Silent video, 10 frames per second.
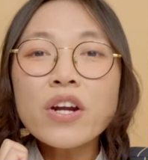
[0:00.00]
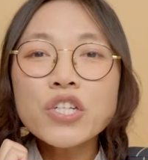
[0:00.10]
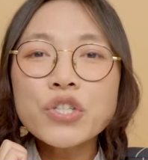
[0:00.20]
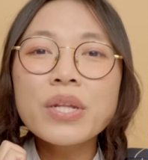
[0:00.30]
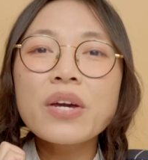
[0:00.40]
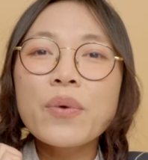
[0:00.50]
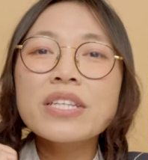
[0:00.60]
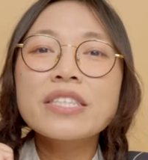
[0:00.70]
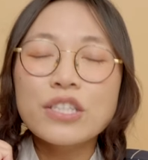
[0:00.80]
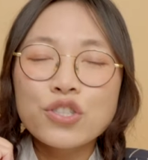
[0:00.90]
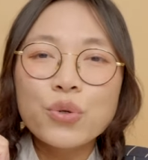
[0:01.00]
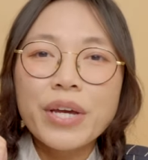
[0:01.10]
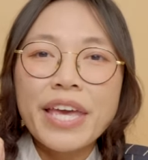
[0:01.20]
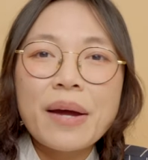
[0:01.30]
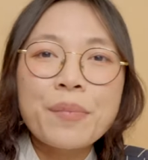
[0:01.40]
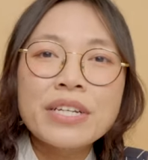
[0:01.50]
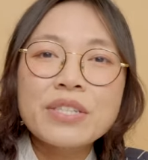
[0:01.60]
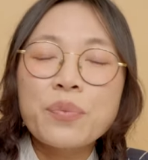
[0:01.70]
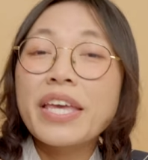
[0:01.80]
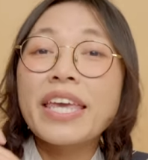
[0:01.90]
we are shooting with digital
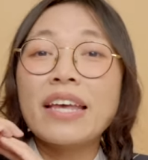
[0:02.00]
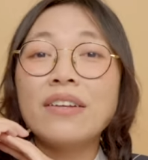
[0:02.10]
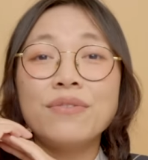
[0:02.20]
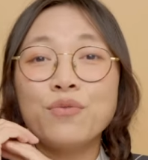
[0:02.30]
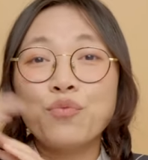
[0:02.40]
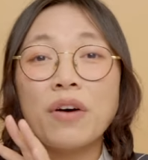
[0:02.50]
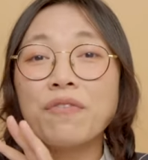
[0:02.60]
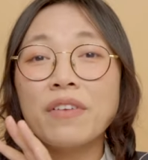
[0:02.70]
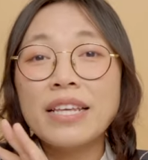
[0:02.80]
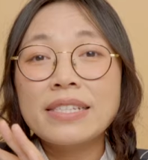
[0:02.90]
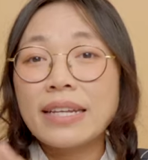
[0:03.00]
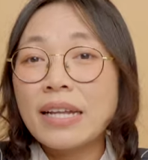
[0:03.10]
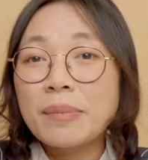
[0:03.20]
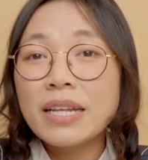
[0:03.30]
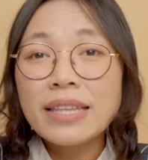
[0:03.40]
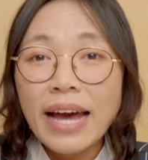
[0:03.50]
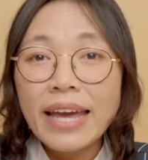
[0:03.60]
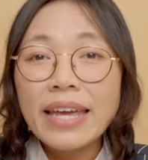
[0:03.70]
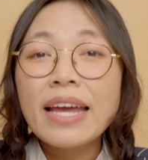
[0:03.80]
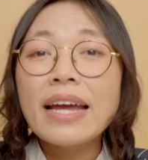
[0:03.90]
cameras, we can roughly set up the
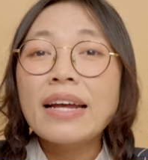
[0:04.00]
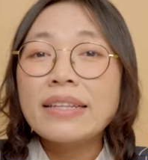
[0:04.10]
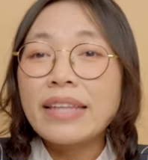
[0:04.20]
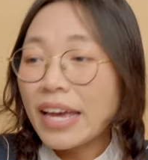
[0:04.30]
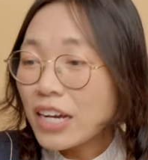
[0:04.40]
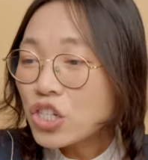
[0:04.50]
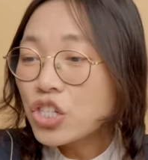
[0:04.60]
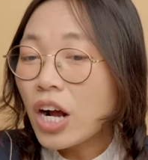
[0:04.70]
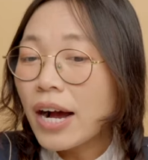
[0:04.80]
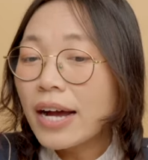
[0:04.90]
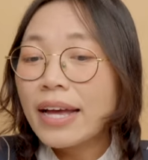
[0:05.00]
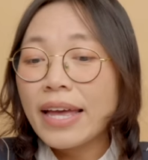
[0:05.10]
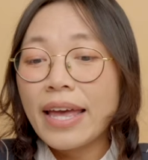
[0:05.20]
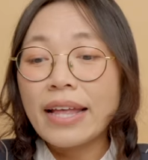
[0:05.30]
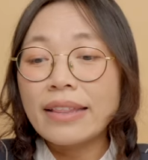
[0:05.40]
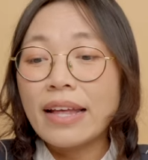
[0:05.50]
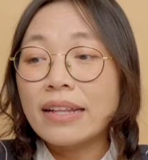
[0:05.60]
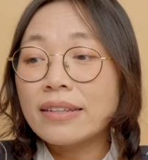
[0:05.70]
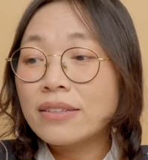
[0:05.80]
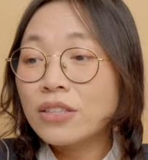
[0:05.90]
light, take a shot, and
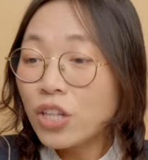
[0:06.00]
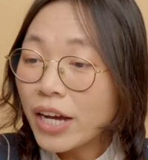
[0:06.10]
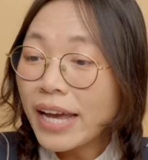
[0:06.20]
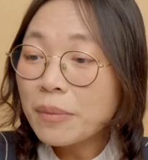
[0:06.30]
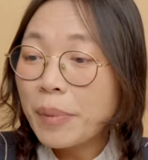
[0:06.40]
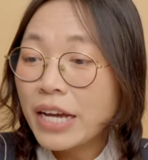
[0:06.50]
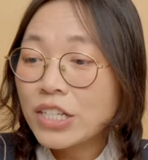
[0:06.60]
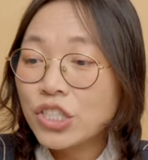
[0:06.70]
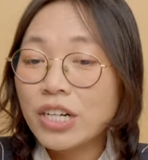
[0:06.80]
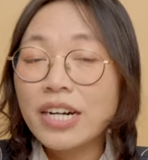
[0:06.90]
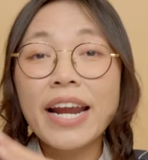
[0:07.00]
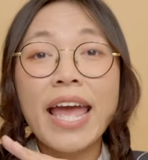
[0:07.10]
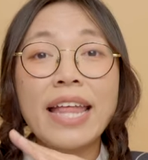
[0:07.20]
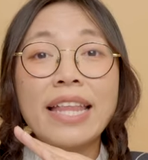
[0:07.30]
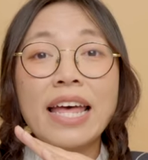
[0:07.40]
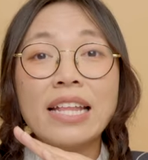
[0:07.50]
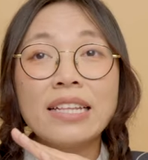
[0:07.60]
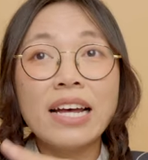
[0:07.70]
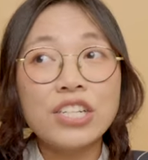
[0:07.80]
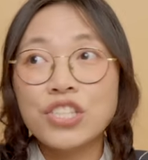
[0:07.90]
then look at the picture, and
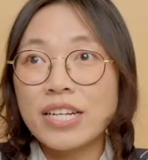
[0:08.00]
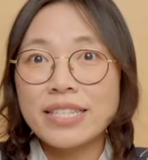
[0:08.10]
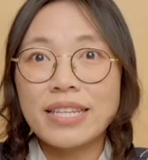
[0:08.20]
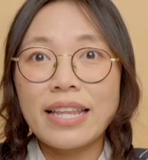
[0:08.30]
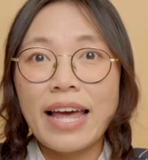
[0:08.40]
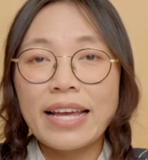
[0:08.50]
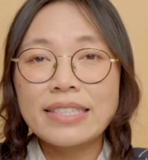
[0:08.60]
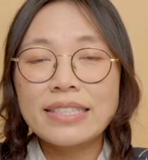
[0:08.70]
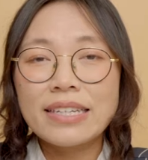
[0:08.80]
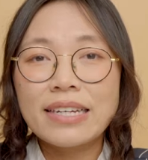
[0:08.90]
then adjust the light.